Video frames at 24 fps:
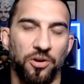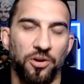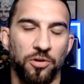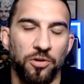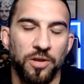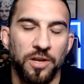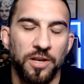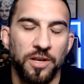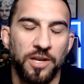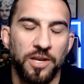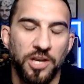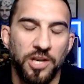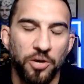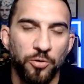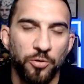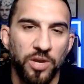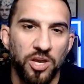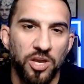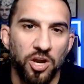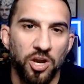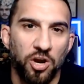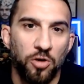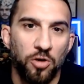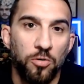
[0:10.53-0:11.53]
and here we
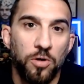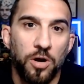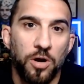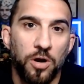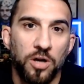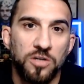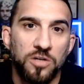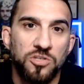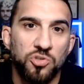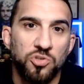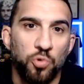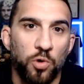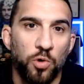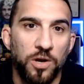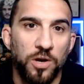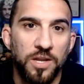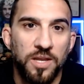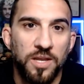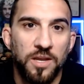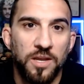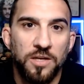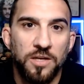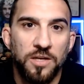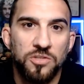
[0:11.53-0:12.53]
go, our
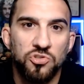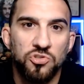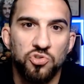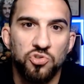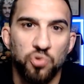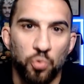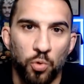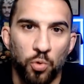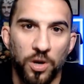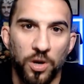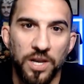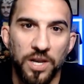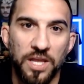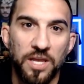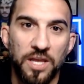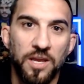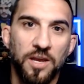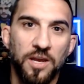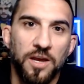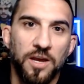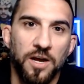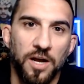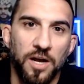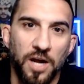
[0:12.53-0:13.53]
2020
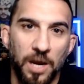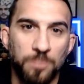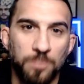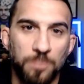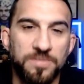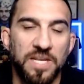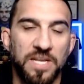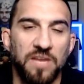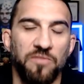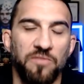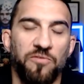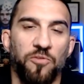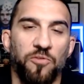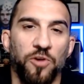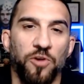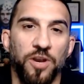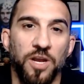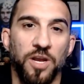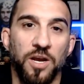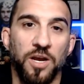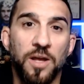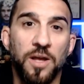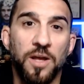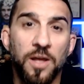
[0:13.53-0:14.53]
update for
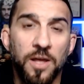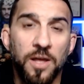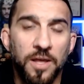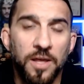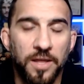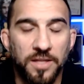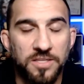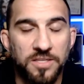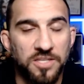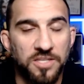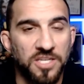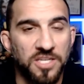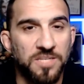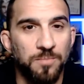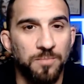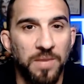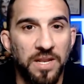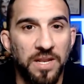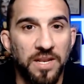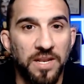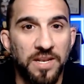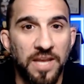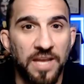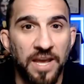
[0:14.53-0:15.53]
you. It's just me
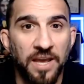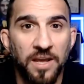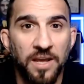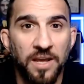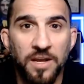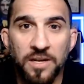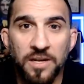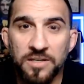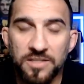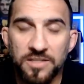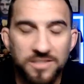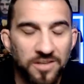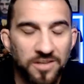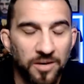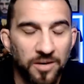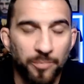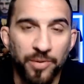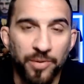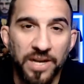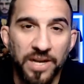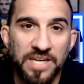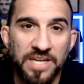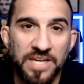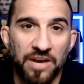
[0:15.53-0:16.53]
today, just going to
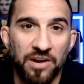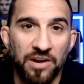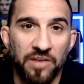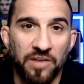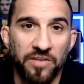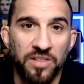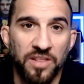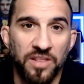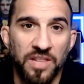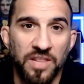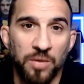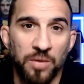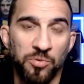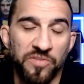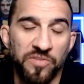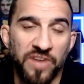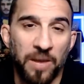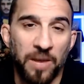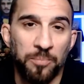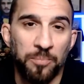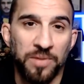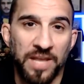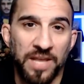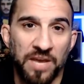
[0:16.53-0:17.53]
break down everything that we've
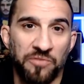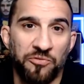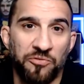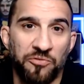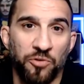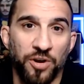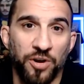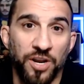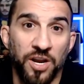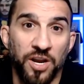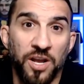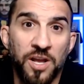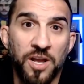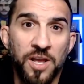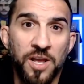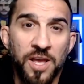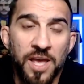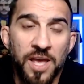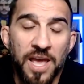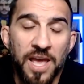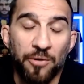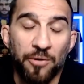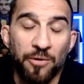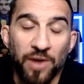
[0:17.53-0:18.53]
got planned for you.
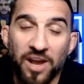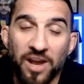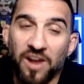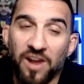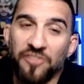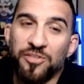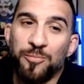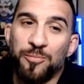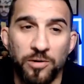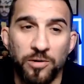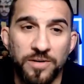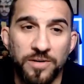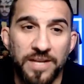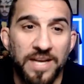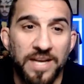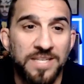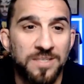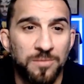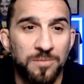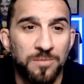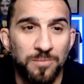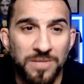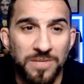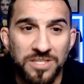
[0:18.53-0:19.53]
And right off the bat,
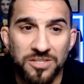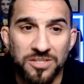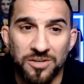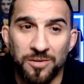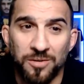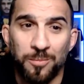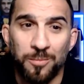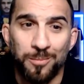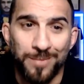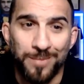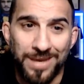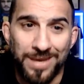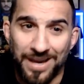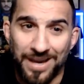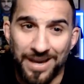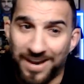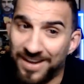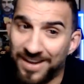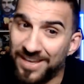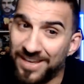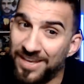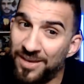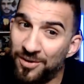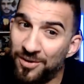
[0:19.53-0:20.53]
as Mr.
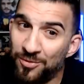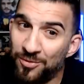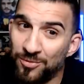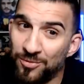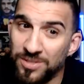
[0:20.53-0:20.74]
Miyagi would